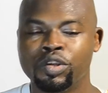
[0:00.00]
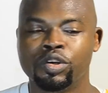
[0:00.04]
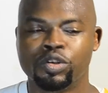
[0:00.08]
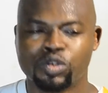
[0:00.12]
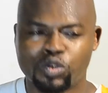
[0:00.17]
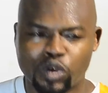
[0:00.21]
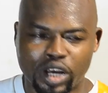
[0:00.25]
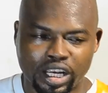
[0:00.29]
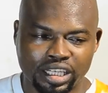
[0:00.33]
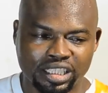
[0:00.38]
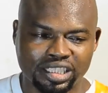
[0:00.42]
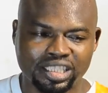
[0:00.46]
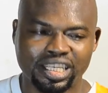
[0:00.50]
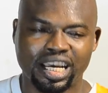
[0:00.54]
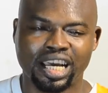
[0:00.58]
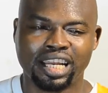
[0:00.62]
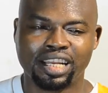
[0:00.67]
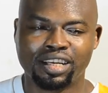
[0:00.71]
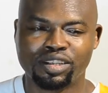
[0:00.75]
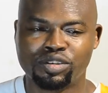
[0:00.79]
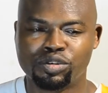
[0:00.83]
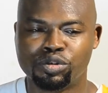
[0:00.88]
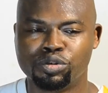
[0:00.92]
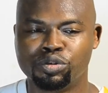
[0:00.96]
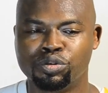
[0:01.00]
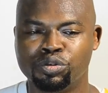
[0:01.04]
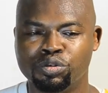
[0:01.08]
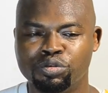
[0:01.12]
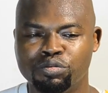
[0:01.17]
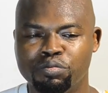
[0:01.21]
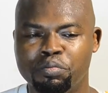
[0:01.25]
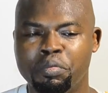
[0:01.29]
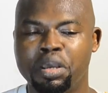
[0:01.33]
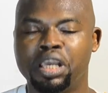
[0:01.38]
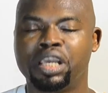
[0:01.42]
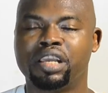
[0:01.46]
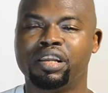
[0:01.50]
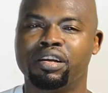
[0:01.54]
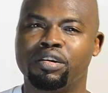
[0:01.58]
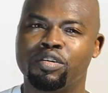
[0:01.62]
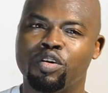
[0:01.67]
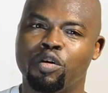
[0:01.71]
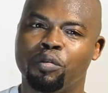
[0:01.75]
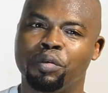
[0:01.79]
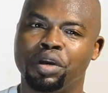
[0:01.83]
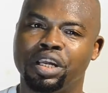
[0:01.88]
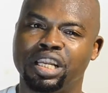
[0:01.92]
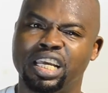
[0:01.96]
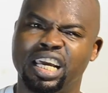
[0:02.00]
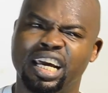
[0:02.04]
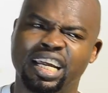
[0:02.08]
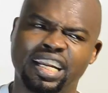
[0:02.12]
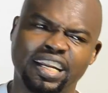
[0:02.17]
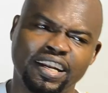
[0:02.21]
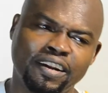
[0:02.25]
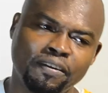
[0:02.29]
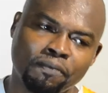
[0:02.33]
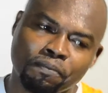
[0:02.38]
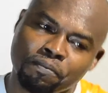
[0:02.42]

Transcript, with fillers: So I decided to make a comedian.